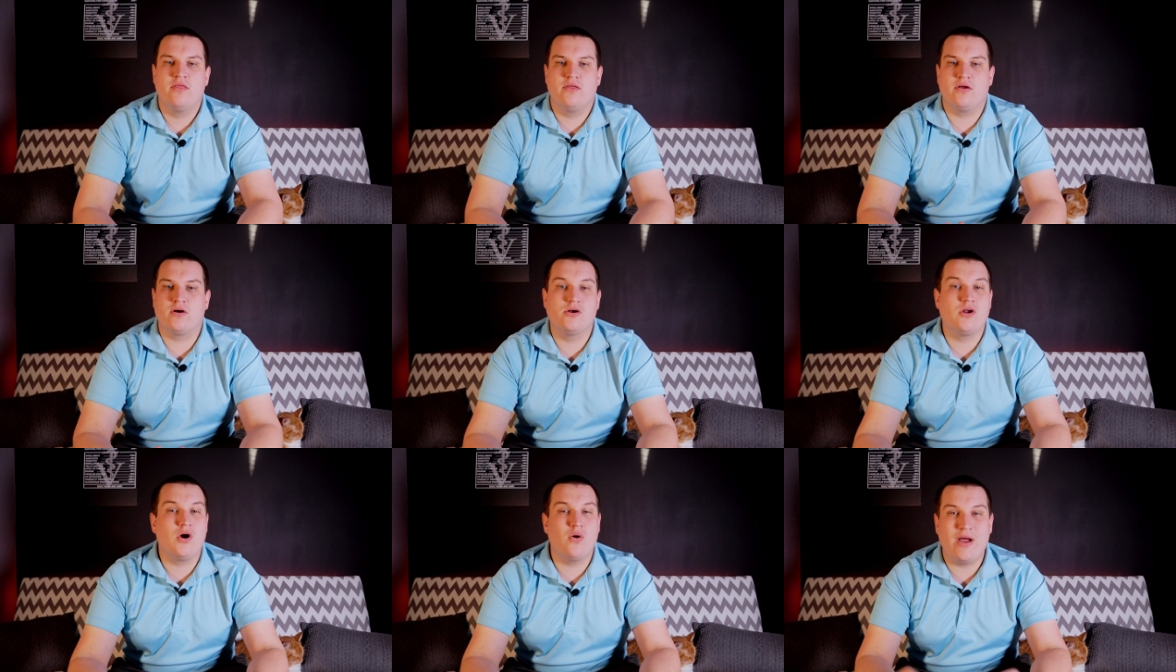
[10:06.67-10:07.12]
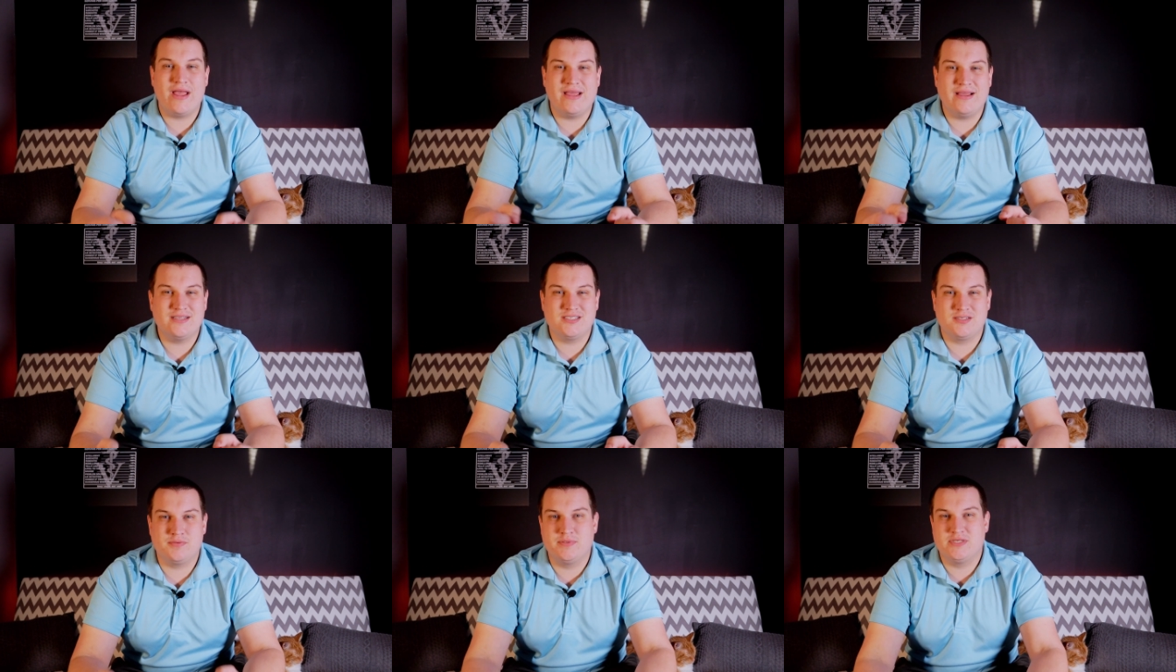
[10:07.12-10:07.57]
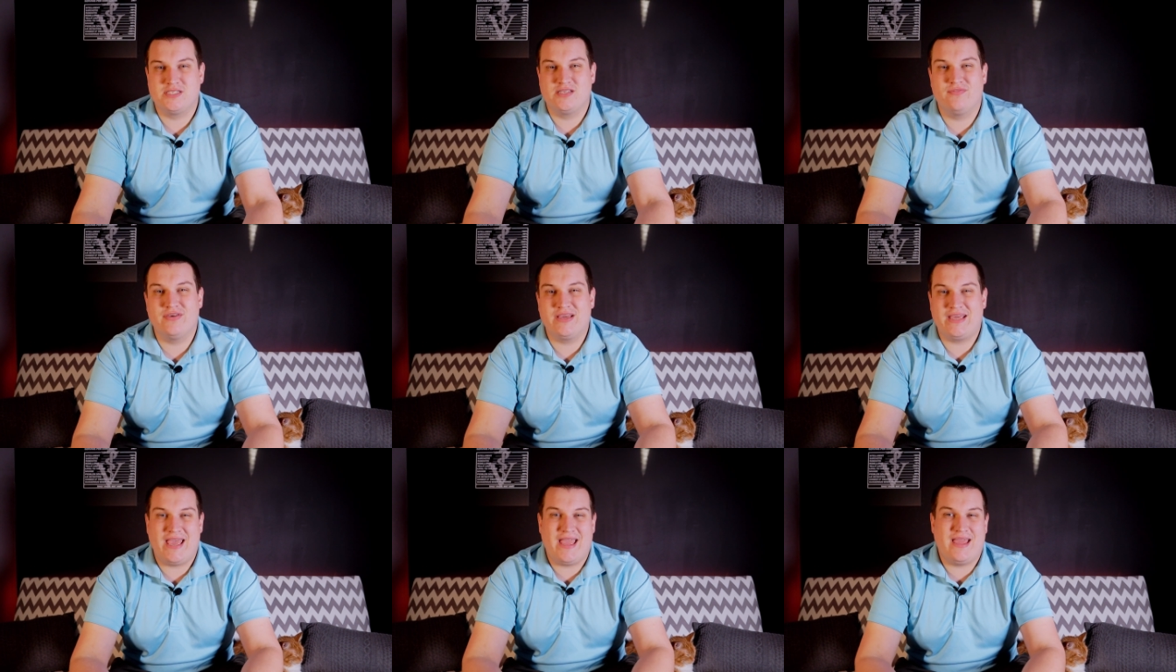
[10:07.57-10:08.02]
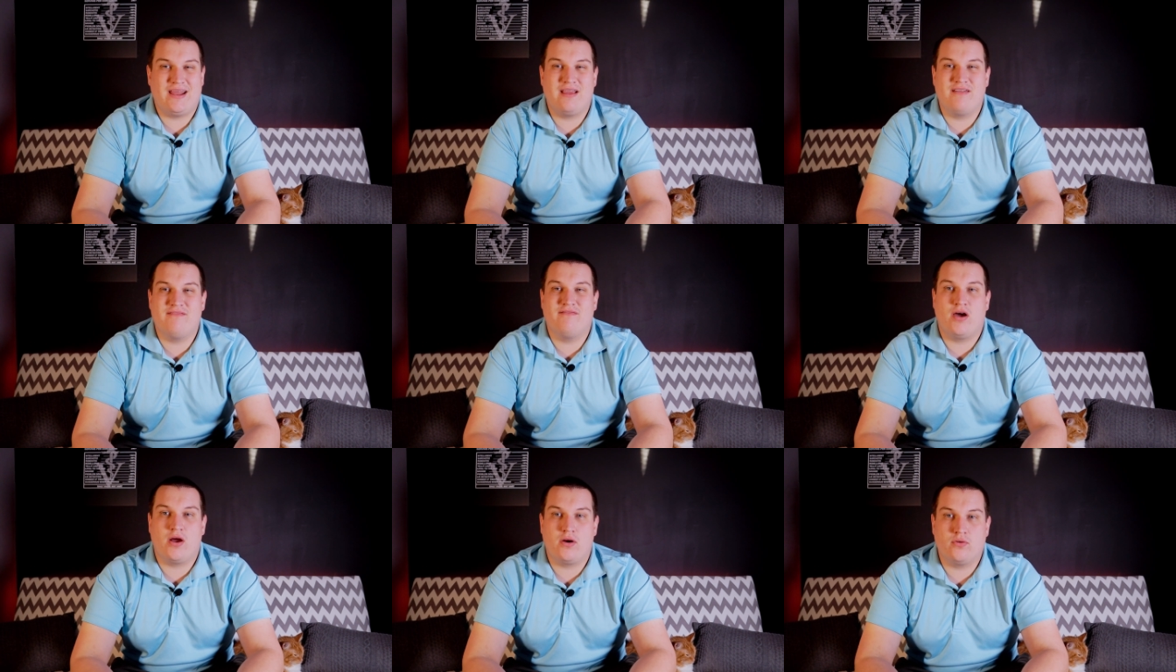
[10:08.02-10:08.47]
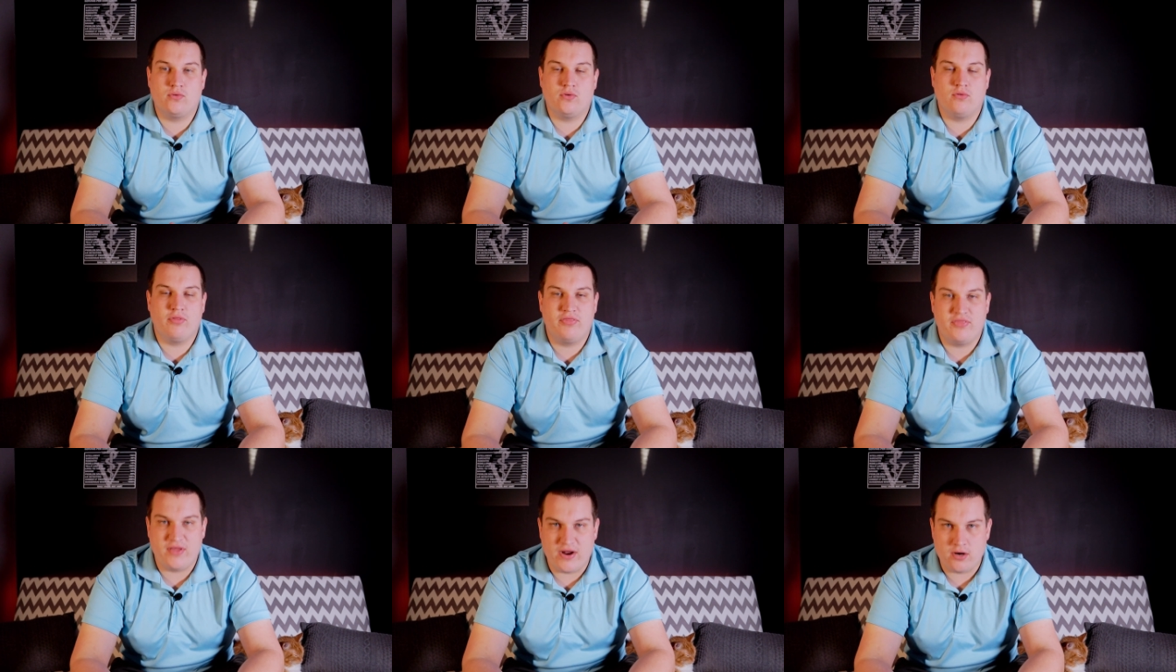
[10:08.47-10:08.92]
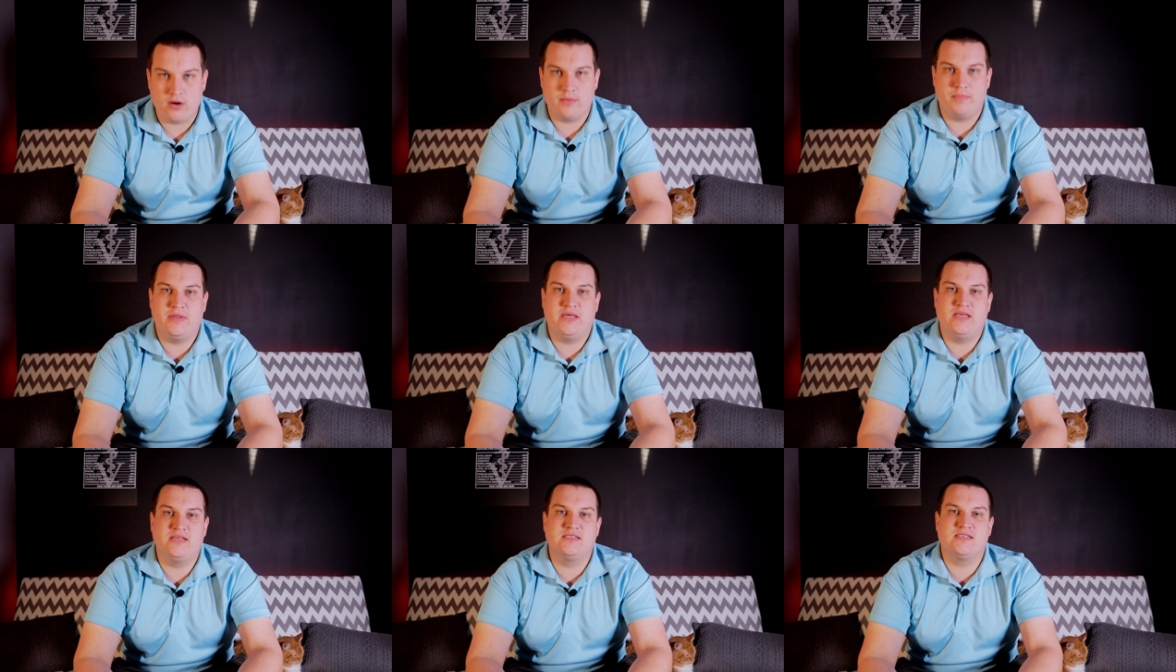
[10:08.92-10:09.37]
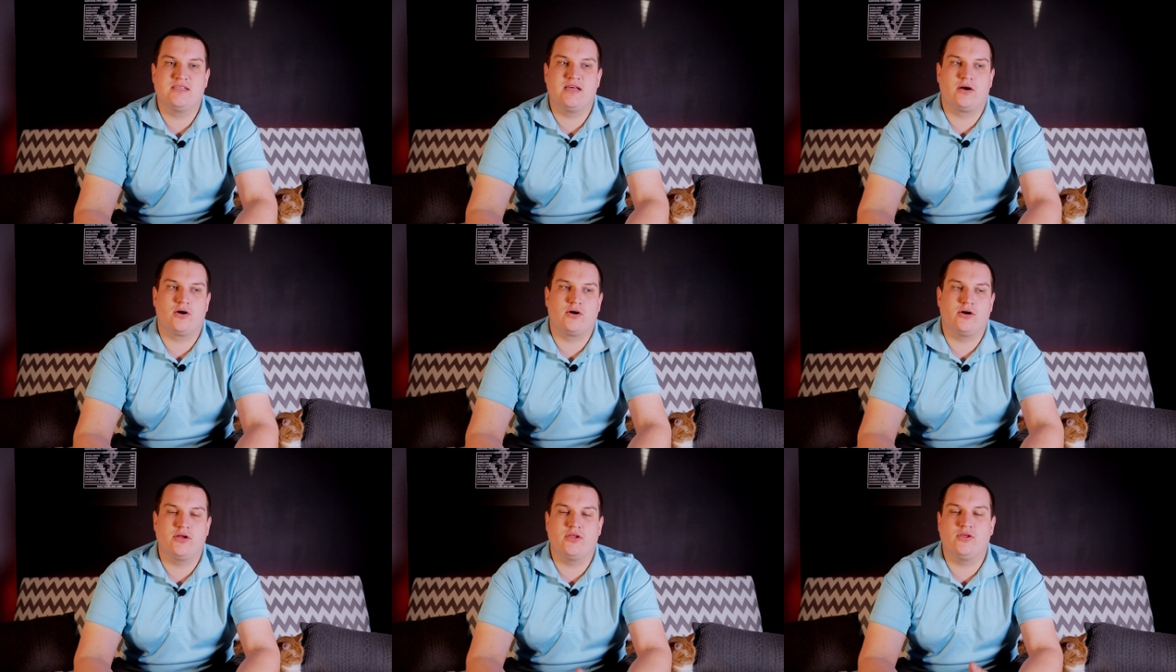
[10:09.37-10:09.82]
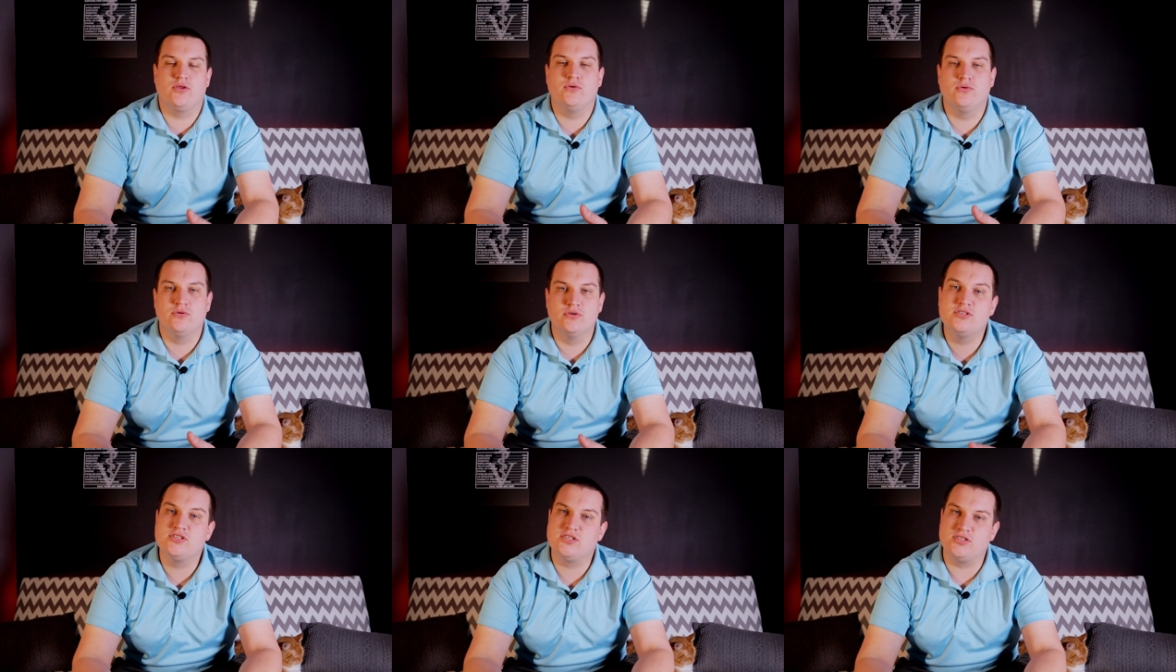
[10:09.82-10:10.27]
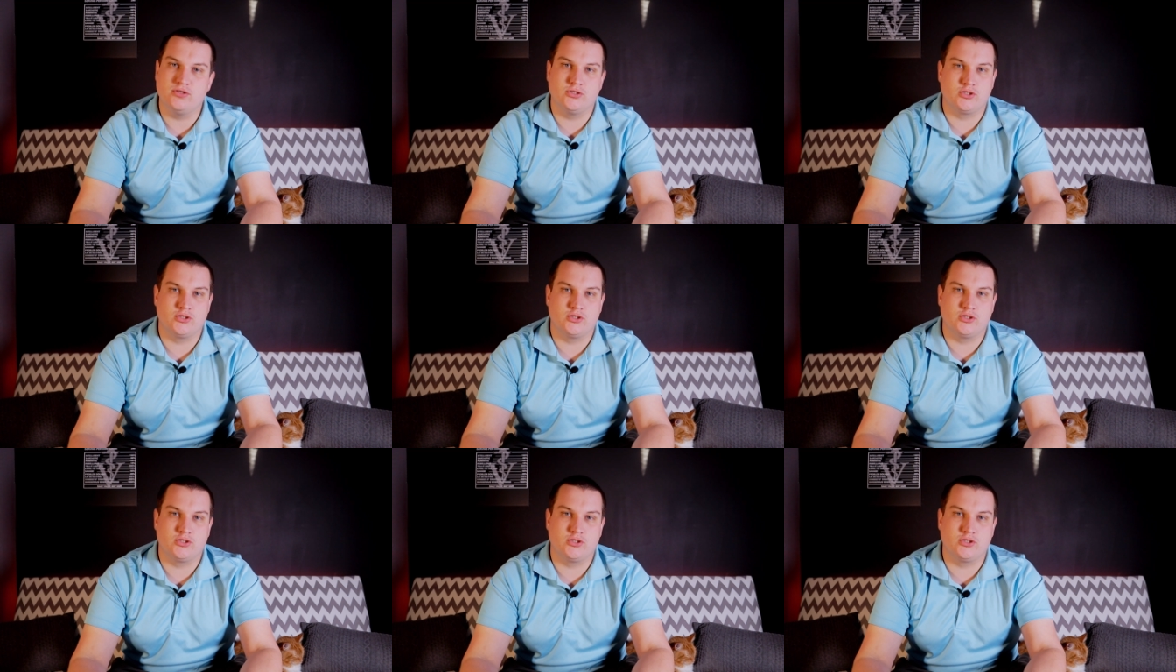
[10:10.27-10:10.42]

There are no specific antiviral therapies that are used